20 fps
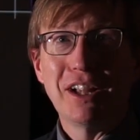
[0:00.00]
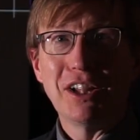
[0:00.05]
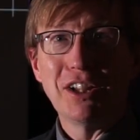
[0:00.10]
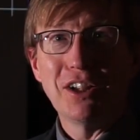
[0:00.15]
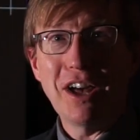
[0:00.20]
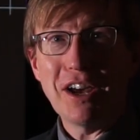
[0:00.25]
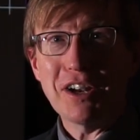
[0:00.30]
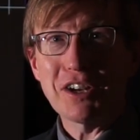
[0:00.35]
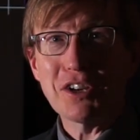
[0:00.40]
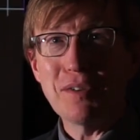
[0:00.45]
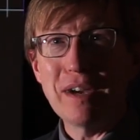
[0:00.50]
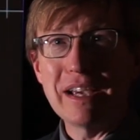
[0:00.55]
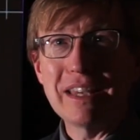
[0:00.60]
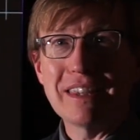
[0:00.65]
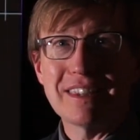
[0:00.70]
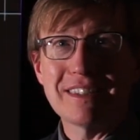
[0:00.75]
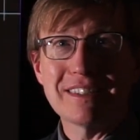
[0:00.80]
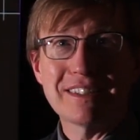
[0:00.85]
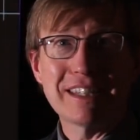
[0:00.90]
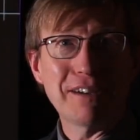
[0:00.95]
a lot of
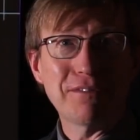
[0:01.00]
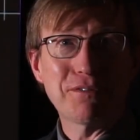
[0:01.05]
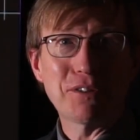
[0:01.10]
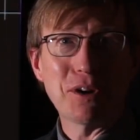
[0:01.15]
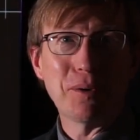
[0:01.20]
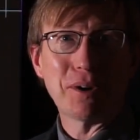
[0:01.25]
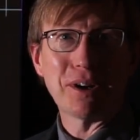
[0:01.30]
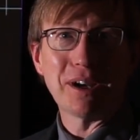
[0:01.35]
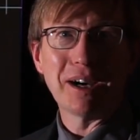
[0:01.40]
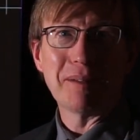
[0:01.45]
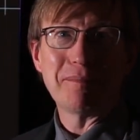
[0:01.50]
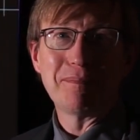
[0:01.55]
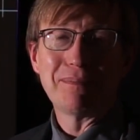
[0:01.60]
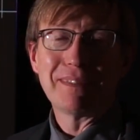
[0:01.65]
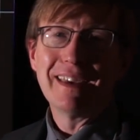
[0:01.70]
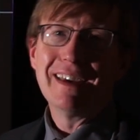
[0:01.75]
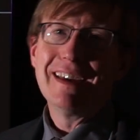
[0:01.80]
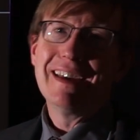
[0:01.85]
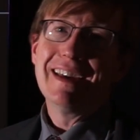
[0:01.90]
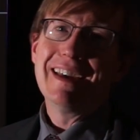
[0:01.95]
great stuff going on.
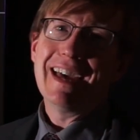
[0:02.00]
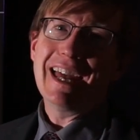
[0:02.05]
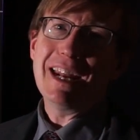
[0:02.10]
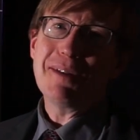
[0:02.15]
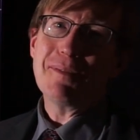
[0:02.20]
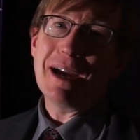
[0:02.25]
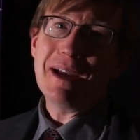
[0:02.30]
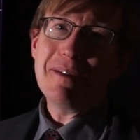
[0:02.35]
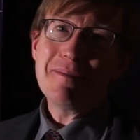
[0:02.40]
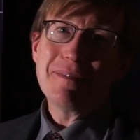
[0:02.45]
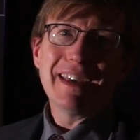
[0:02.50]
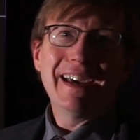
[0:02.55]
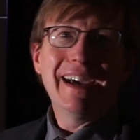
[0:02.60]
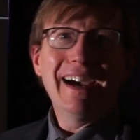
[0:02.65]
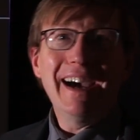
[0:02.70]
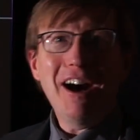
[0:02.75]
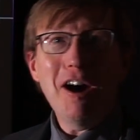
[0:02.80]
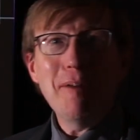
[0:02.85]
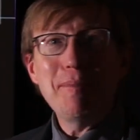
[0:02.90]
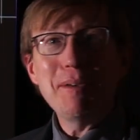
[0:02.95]
Anyway,
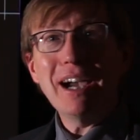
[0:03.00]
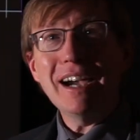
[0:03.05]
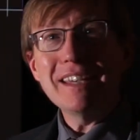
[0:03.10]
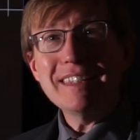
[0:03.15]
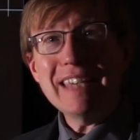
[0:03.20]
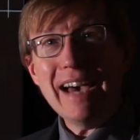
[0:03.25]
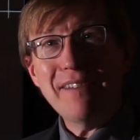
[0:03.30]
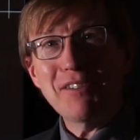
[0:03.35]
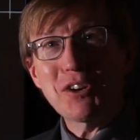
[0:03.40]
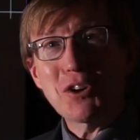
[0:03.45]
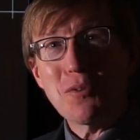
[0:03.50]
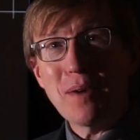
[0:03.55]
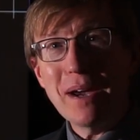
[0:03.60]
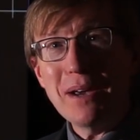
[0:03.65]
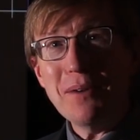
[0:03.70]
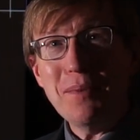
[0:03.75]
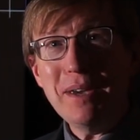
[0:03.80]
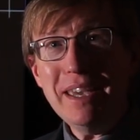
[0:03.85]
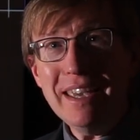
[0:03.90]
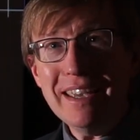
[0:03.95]
hope you guys have a
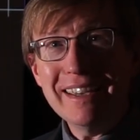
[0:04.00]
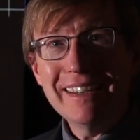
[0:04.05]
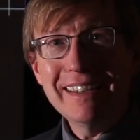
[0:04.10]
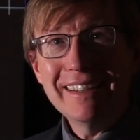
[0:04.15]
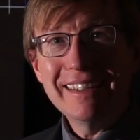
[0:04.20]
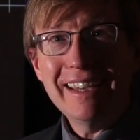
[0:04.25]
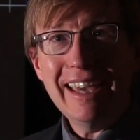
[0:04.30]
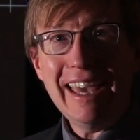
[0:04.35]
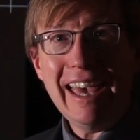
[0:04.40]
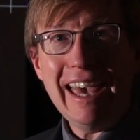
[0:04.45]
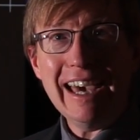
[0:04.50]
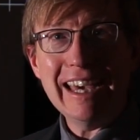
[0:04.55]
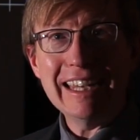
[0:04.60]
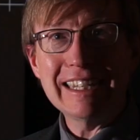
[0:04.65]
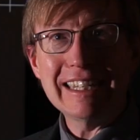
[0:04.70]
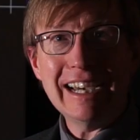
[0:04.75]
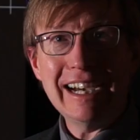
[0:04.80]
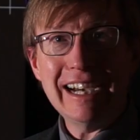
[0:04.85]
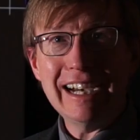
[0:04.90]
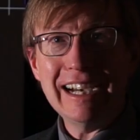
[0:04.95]
great week, and
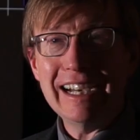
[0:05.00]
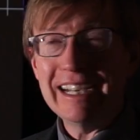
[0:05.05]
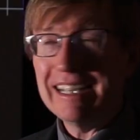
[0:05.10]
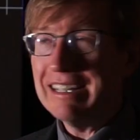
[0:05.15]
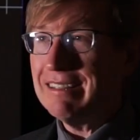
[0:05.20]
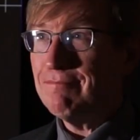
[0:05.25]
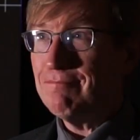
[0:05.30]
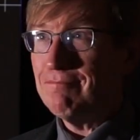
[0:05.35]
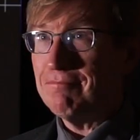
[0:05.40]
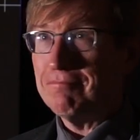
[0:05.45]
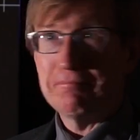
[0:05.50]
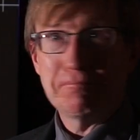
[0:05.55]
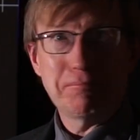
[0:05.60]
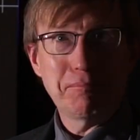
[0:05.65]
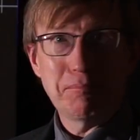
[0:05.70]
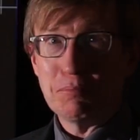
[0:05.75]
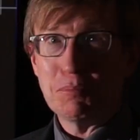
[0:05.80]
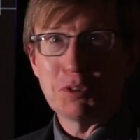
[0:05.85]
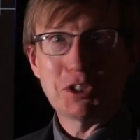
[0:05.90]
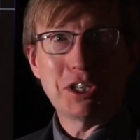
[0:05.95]

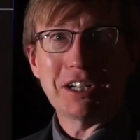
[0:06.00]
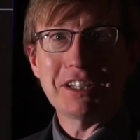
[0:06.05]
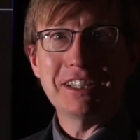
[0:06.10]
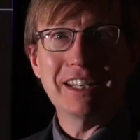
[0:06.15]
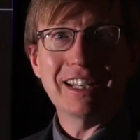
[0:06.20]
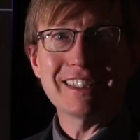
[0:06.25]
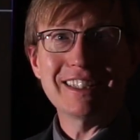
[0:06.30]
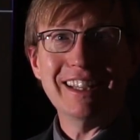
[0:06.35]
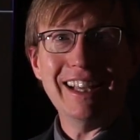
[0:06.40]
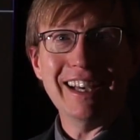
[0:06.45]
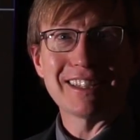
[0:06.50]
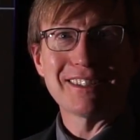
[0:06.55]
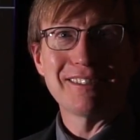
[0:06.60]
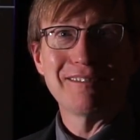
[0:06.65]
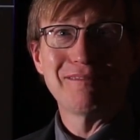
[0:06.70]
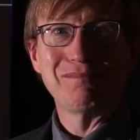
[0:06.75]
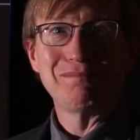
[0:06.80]
we'll talk to you next class.